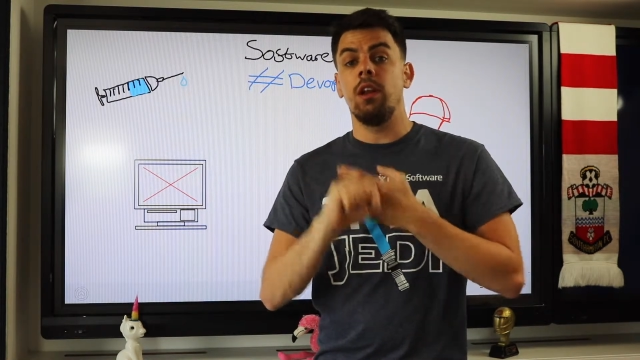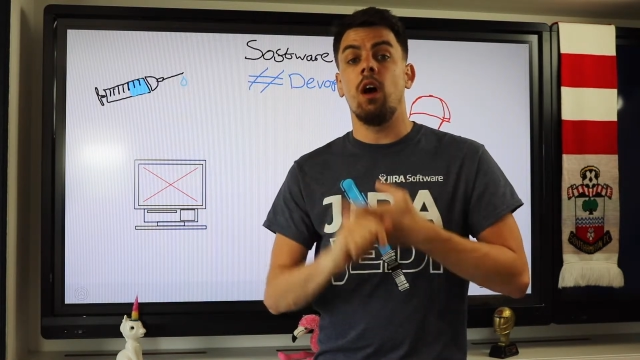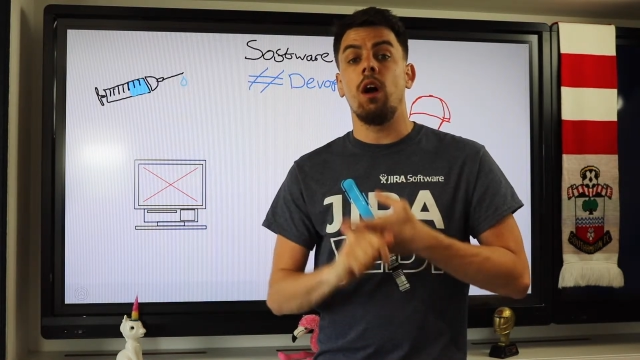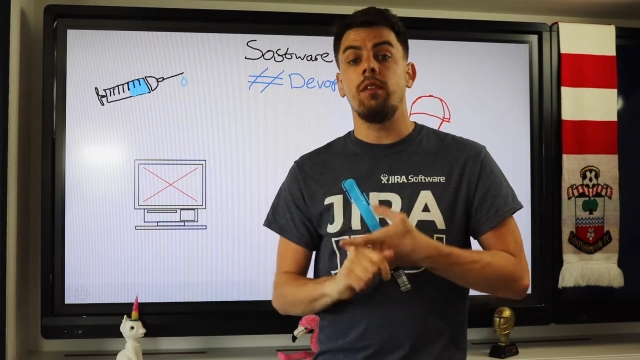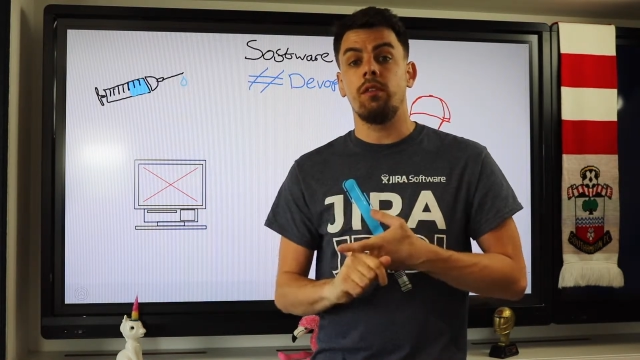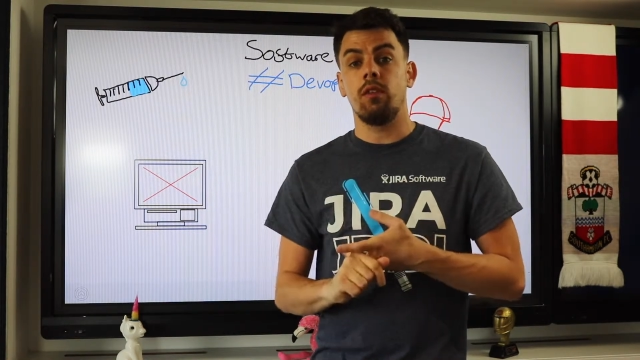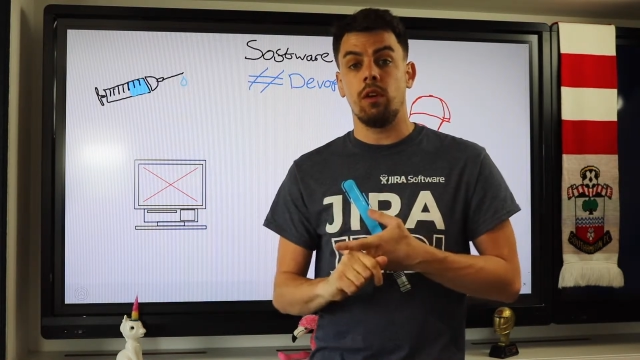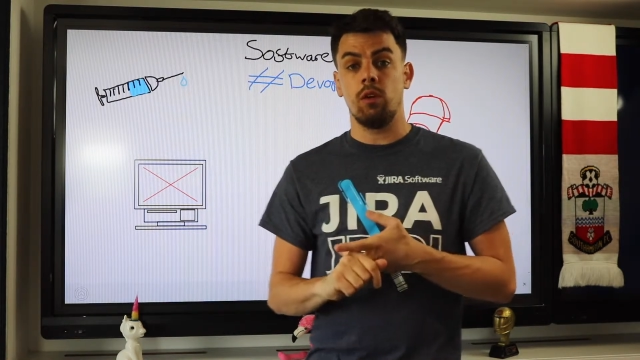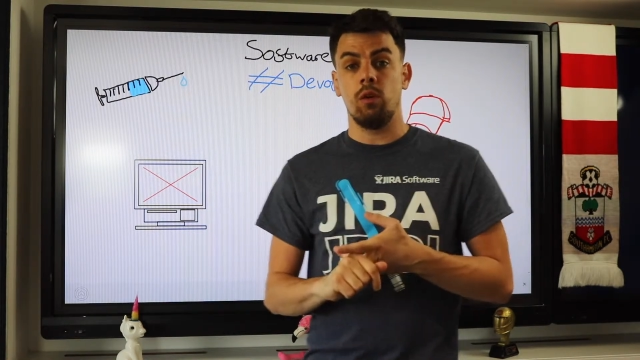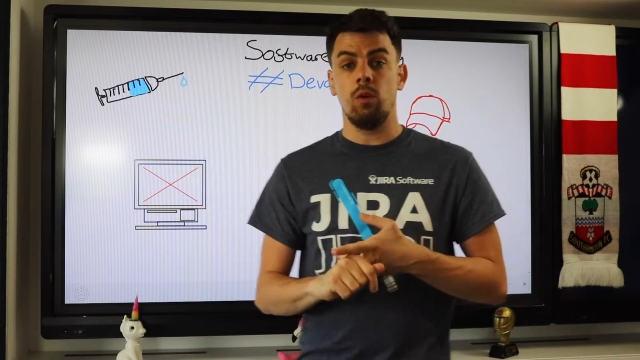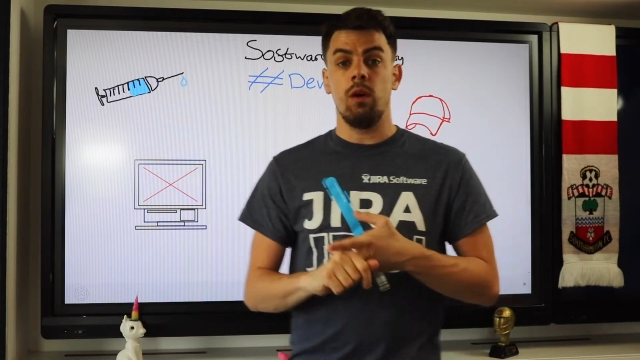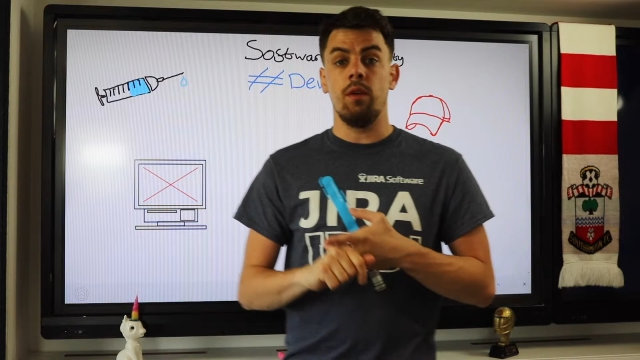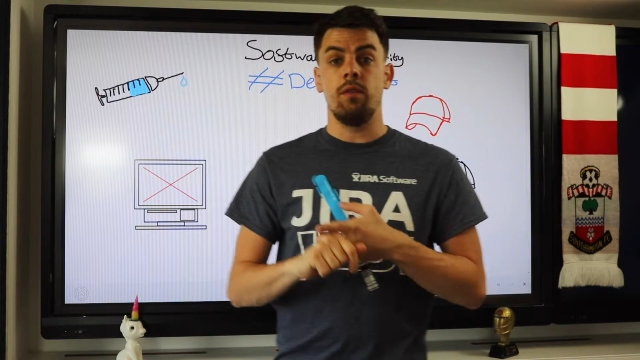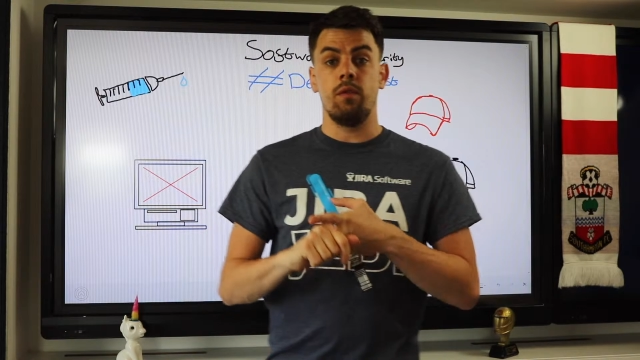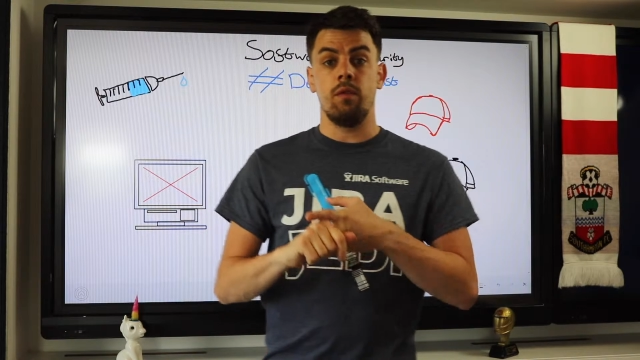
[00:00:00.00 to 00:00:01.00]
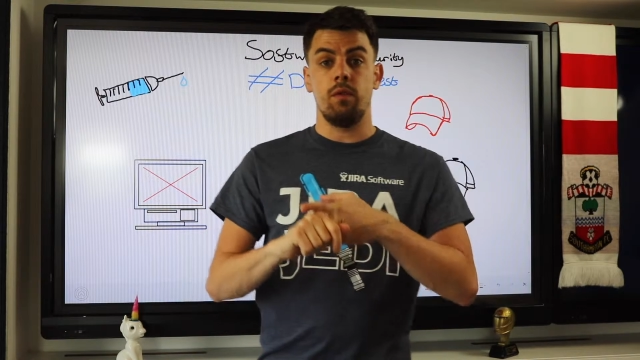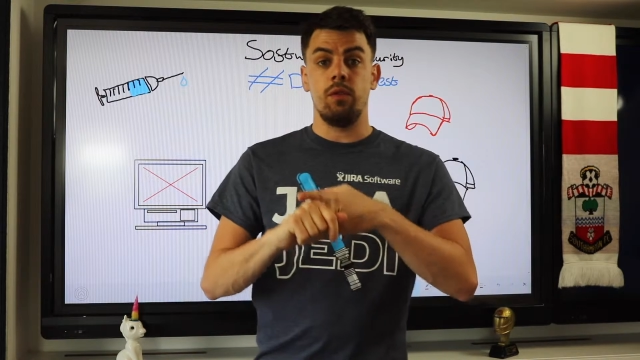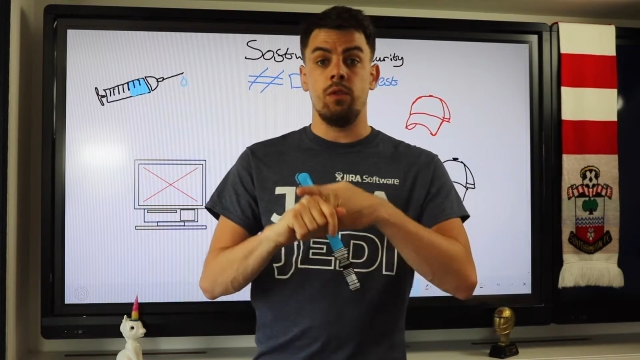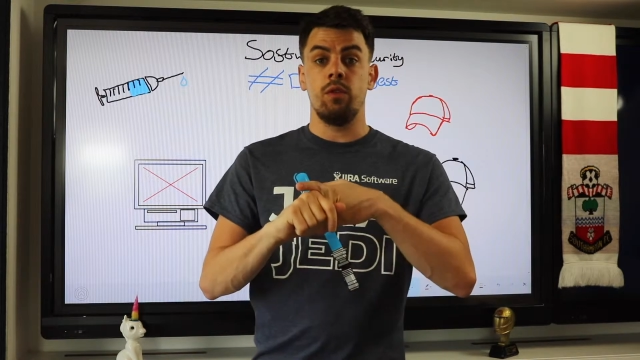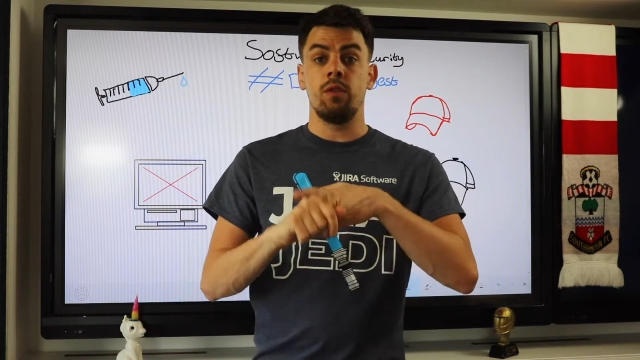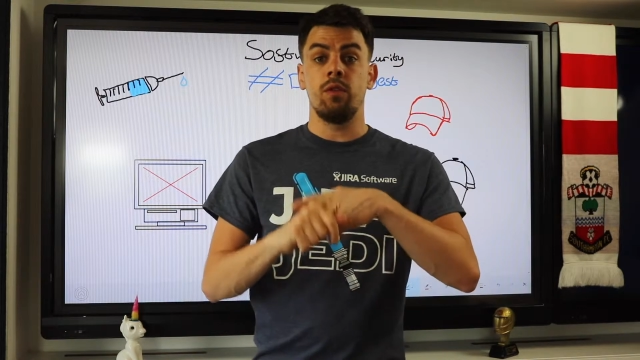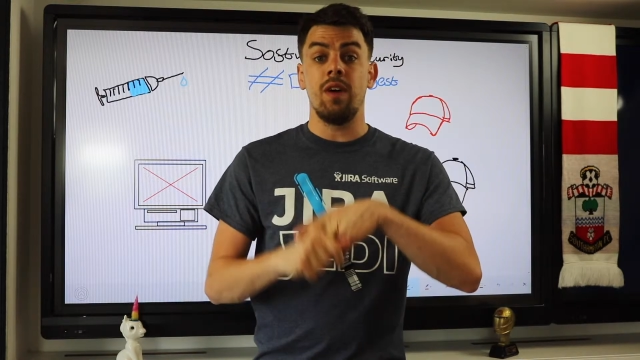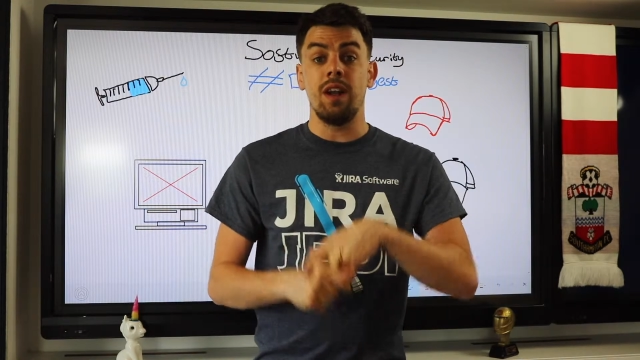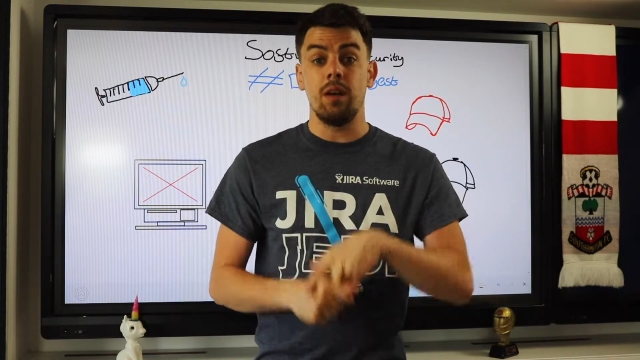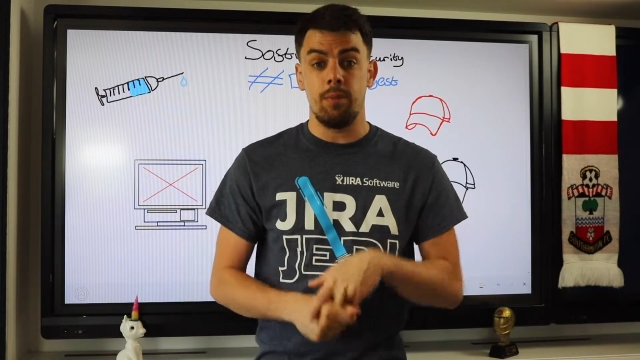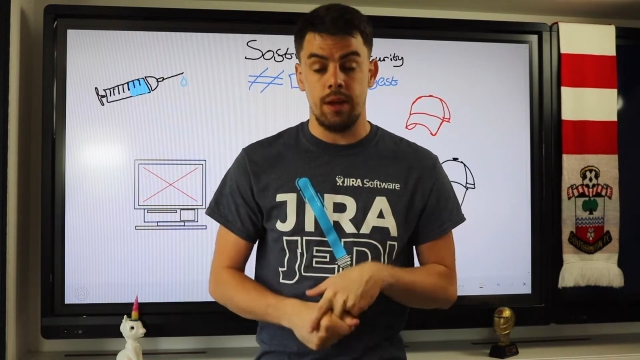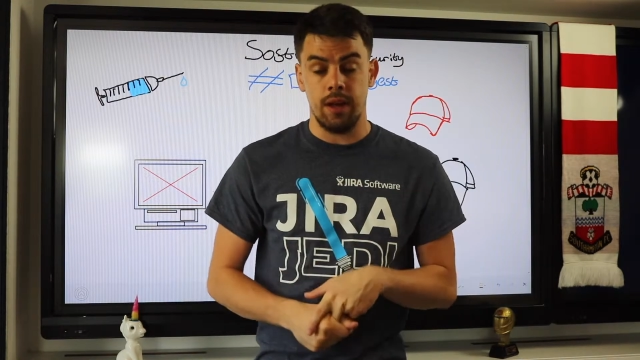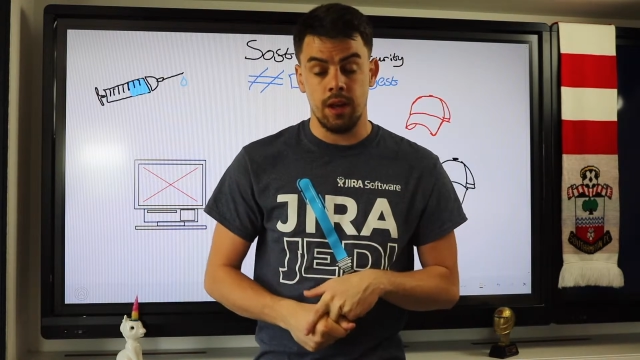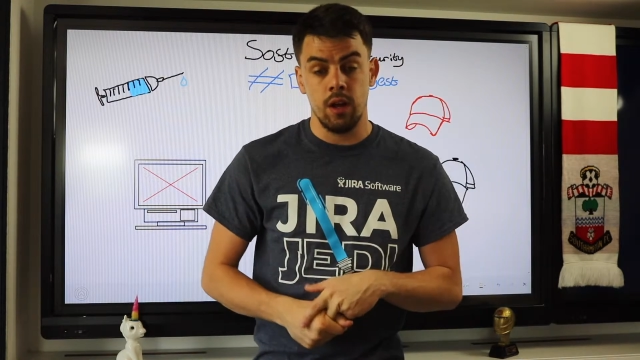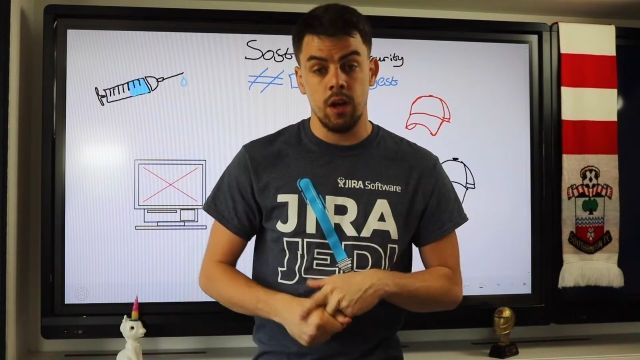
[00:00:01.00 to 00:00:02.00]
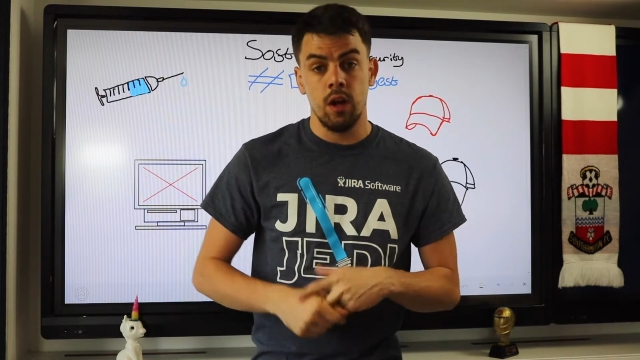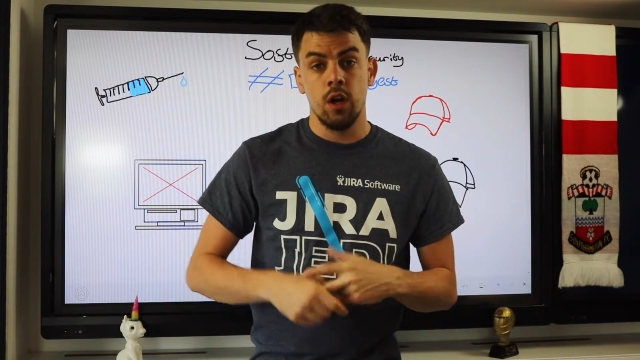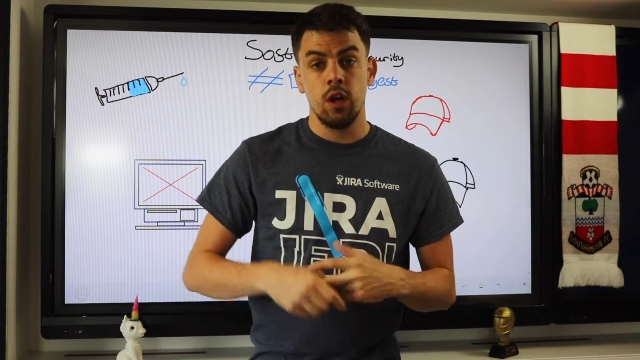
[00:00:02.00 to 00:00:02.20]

life cycle of developing,